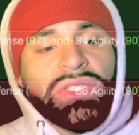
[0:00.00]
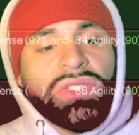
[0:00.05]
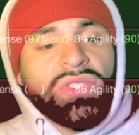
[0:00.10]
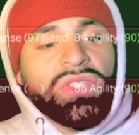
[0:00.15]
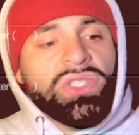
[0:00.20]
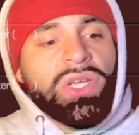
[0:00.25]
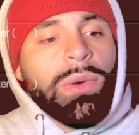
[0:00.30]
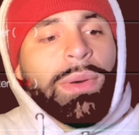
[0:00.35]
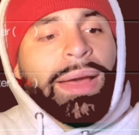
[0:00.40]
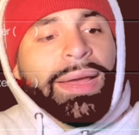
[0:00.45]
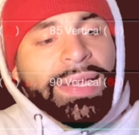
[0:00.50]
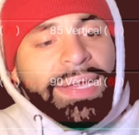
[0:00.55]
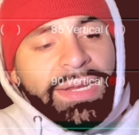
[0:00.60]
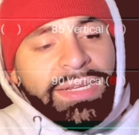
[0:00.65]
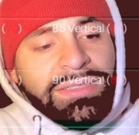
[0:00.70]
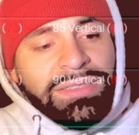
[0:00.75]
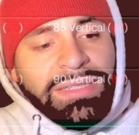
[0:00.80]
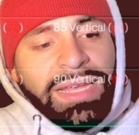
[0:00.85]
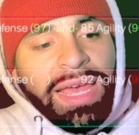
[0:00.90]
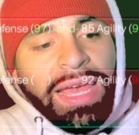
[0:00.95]
So I gotta
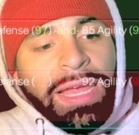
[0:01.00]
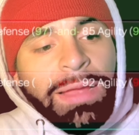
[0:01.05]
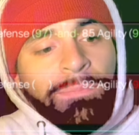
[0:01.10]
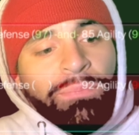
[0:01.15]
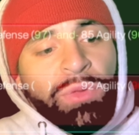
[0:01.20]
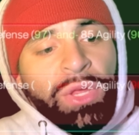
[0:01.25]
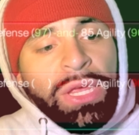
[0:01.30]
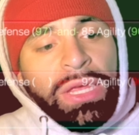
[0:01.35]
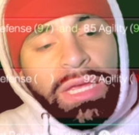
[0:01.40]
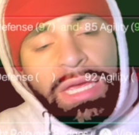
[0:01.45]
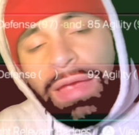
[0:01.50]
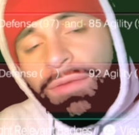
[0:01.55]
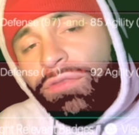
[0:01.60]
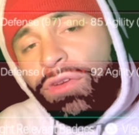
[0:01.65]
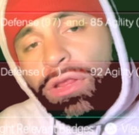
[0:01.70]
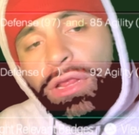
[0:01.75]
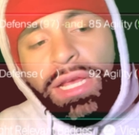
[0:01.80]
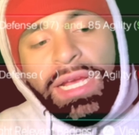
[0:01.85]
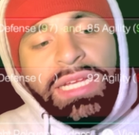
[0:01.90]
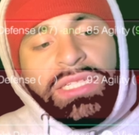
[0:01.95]
say, if you're
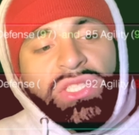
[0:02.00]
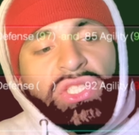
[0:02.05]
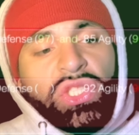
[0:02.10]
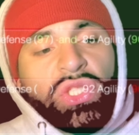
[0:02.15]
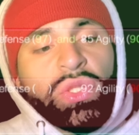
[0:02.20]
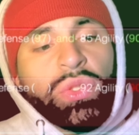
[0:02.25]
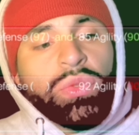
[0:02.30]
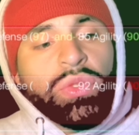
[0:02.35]
looking to,